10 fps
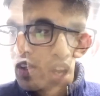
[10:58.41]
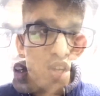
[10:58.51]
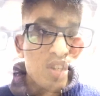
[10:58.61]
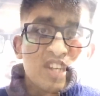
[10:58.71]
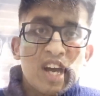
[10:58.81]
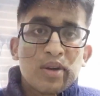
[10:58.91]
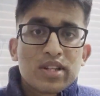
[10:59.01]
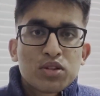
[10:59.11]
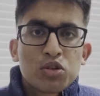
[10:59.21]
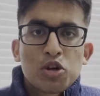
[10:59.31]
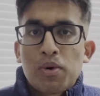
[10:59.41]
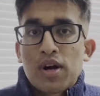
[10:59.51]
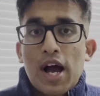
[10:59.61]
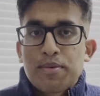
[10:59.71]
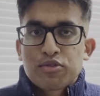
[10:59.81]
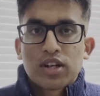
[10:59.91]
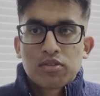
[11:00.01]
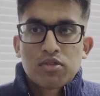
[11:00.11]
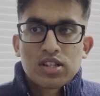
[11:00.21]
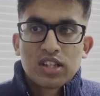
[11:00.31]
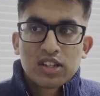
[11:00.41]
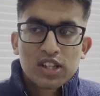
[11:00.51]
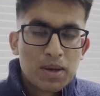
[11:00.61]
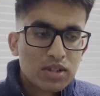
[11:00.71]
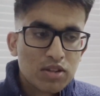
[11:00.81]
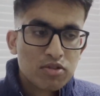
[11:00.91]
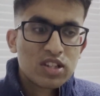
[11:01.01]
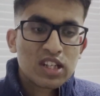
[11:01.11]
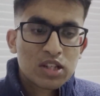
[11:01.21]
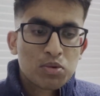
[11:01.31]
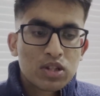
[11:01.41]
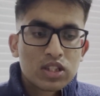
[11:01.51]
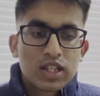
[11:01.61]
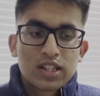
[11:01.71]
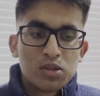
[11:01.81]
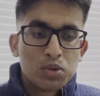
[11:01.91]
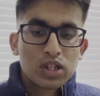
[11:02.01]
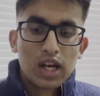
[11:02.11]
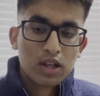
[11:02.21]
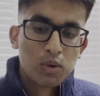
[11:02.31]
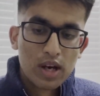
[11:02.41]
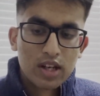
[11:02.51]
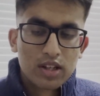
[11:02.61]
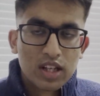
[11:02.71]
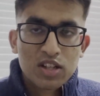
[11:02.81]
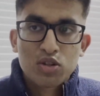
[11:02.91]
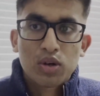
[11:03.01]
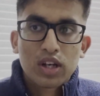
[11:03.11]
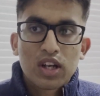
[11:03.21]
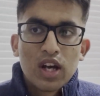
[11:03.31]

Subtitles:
So now let's talk about abstract reasoning. So abstract reasoning is one of the sections which I quite enjoyed.